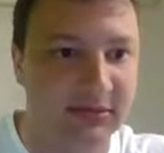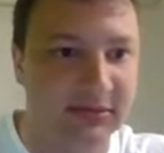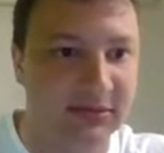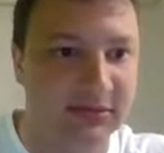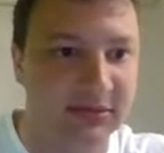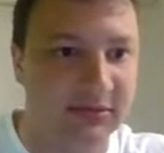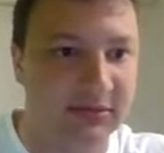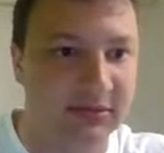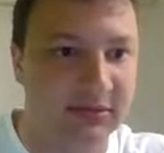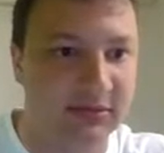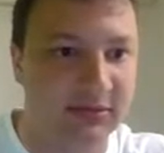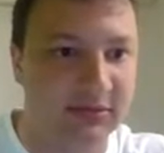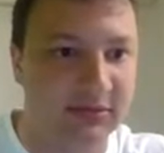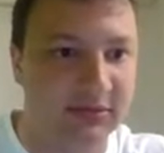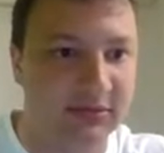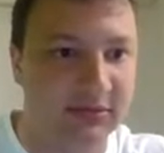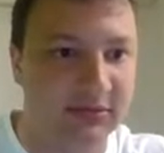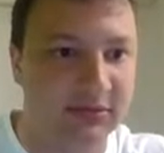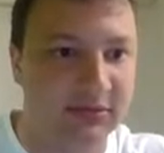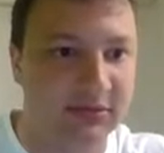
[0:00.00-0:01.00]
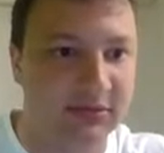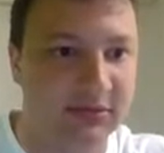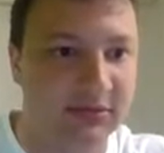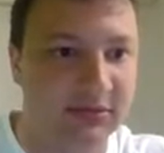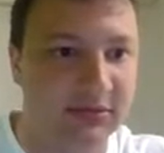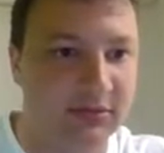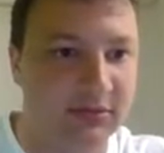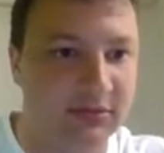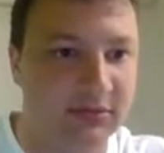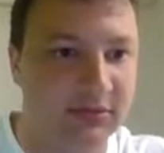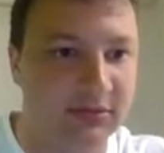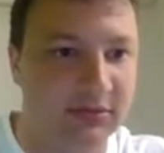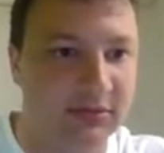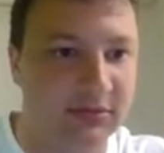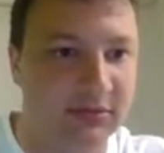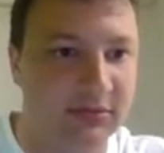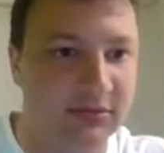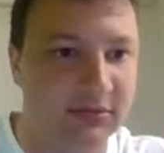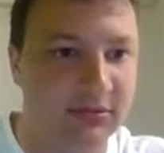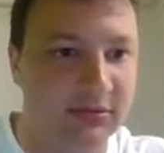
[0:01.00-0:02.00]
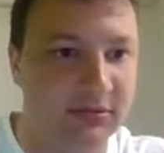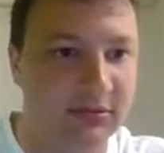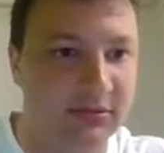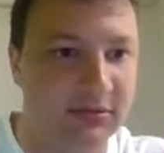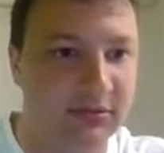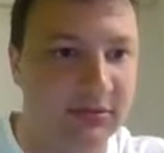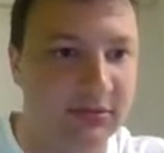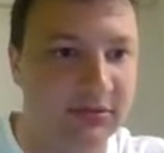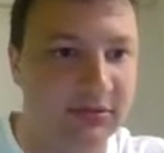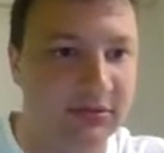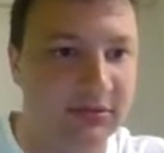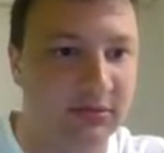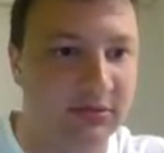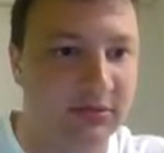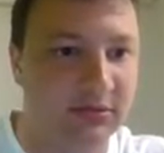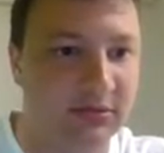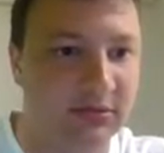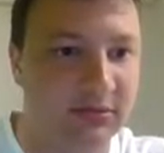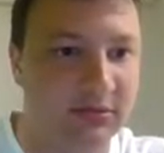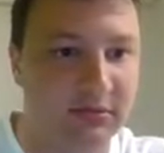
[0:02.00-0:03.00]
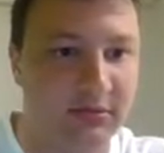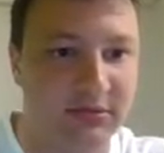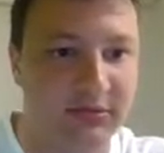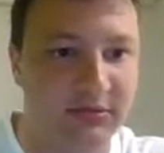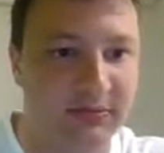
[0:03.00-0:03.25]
(silence)